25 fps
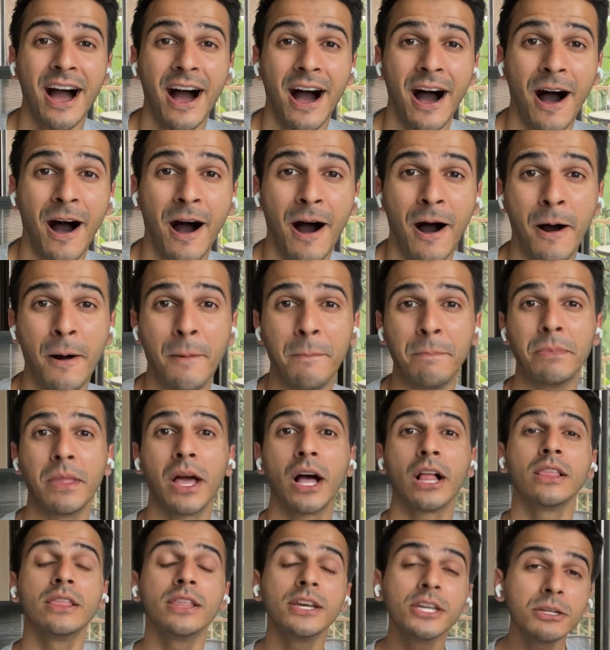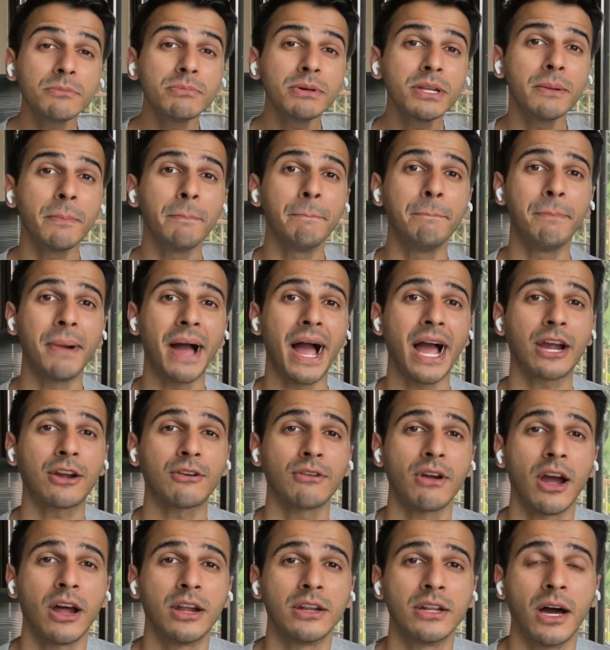A little bit of
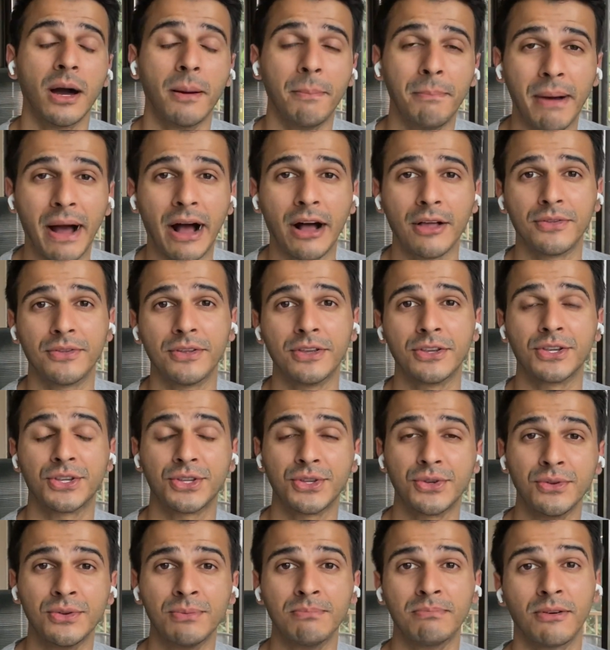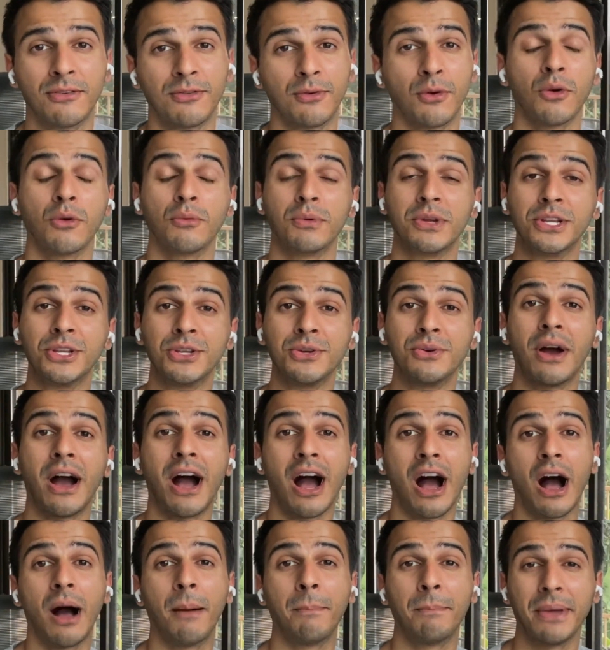background about this student before we do
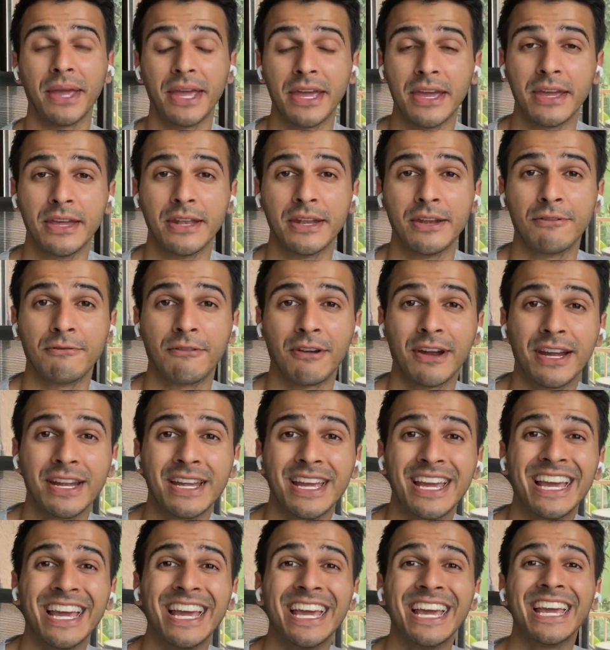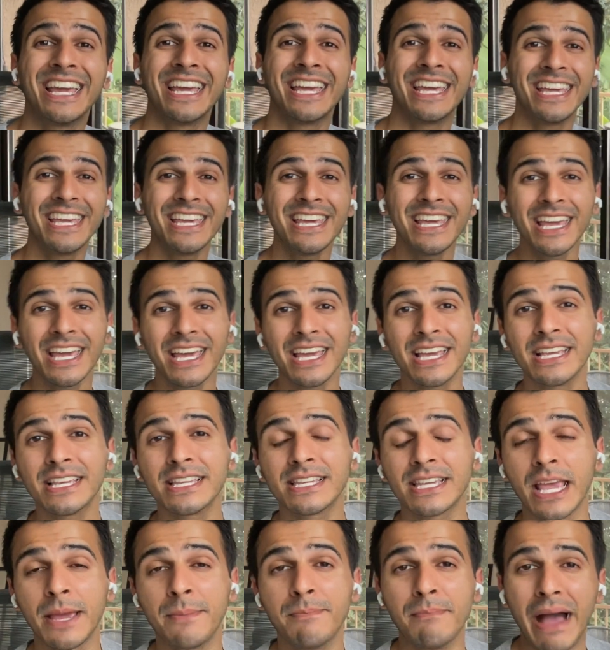hop in, right? He
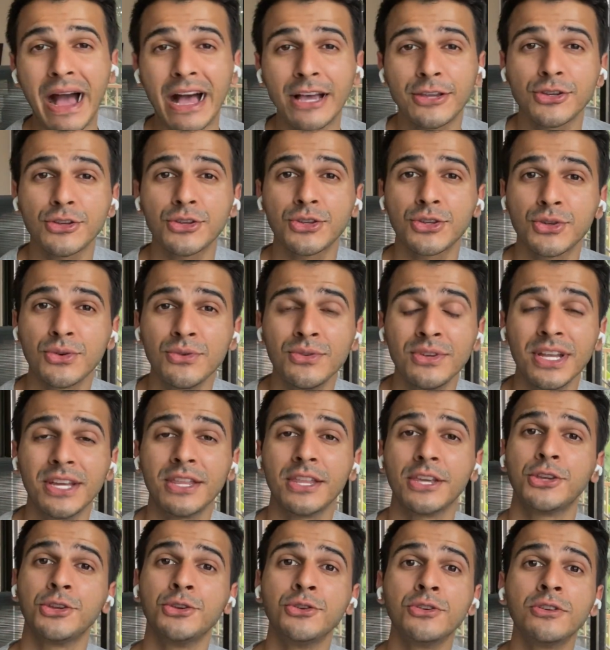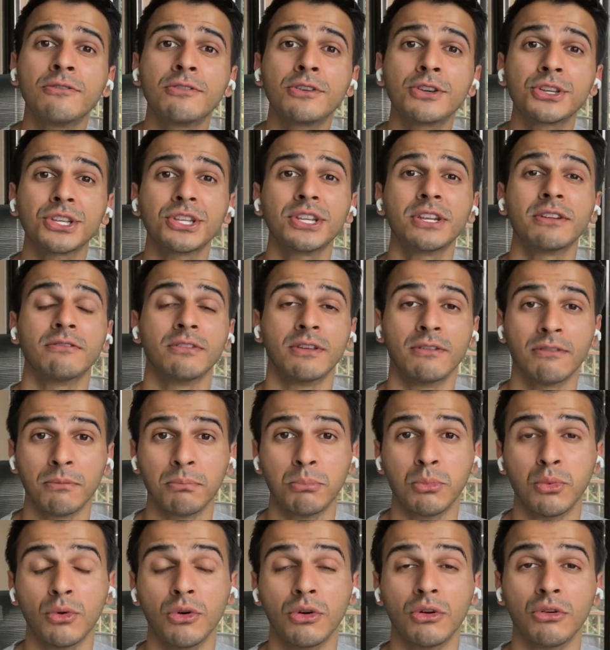is a master's student in the University of
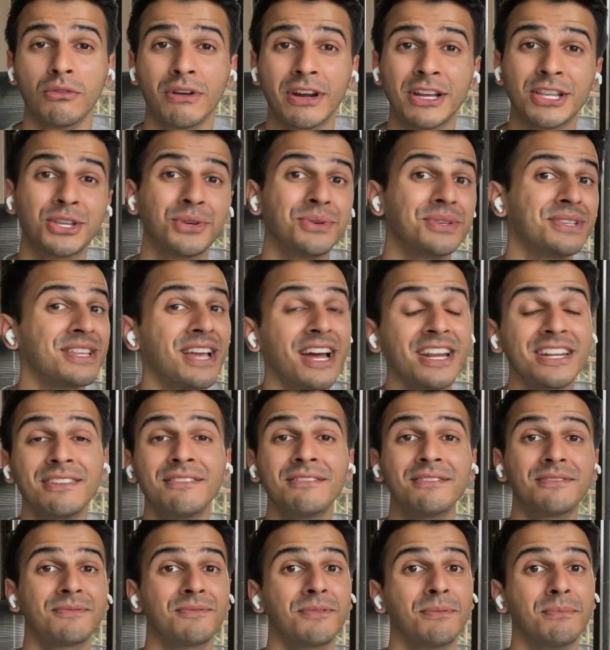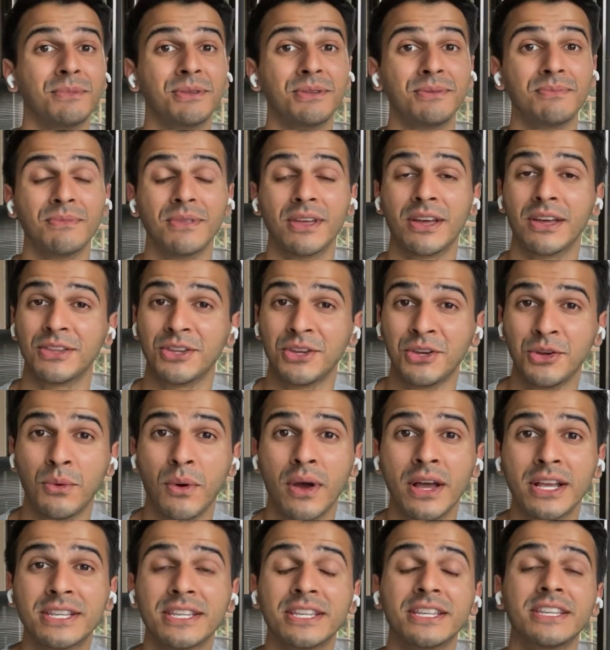Liverpool, right? So he's not even from the
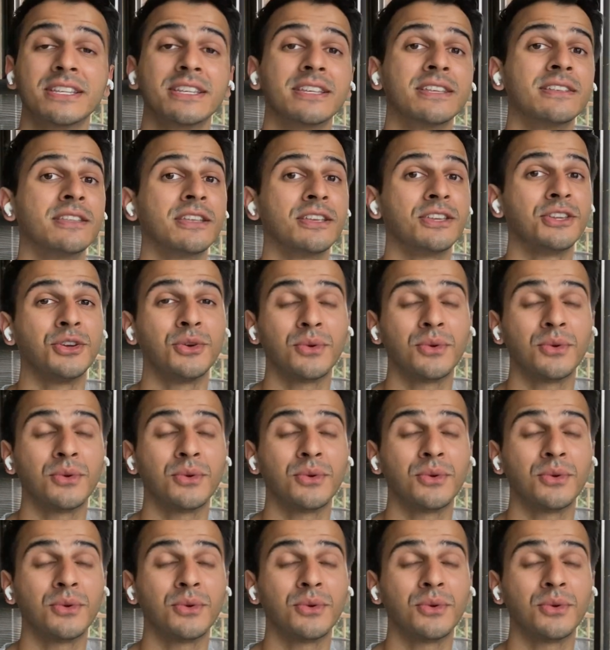US, he's in the